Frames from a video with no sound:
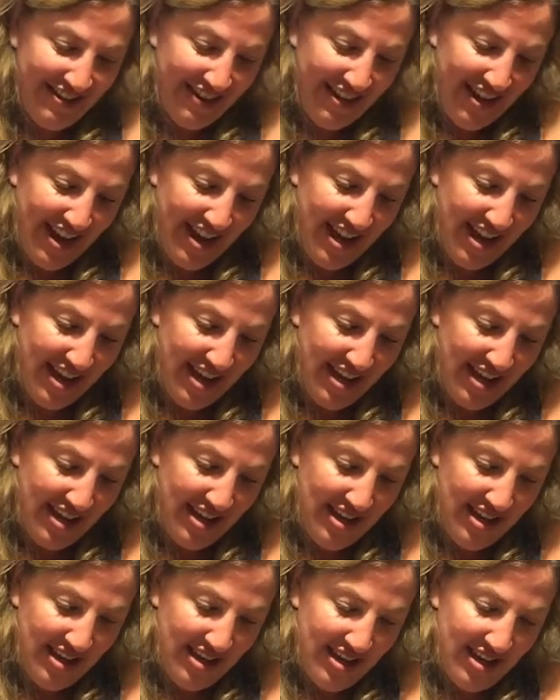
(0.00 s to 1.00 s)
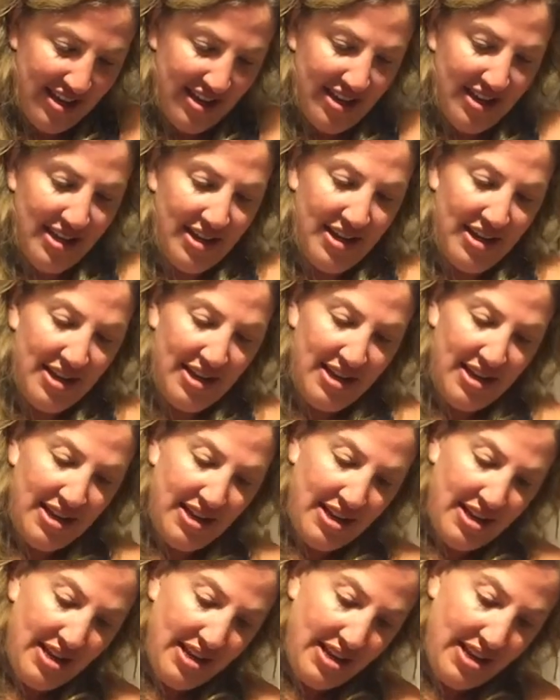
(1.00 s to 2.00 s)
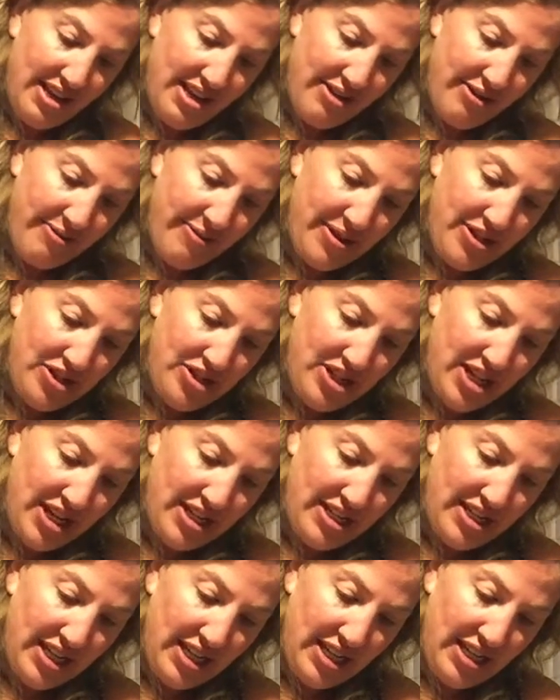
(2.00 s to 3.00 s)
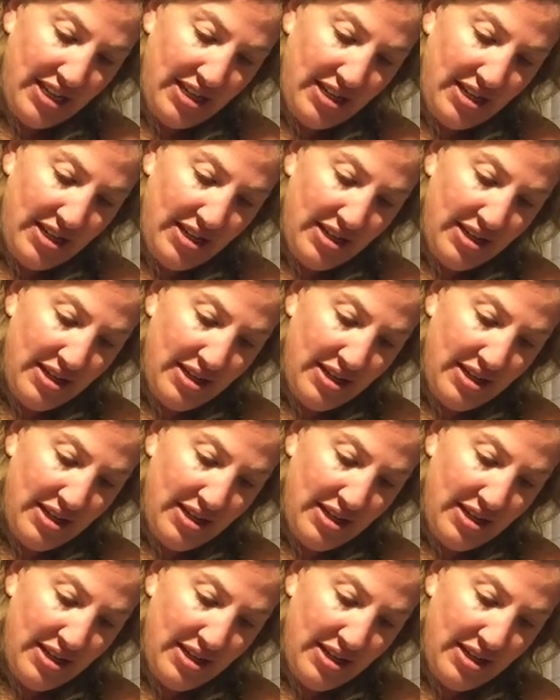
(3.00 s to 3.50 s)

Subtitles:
Okay. And now I'm injecting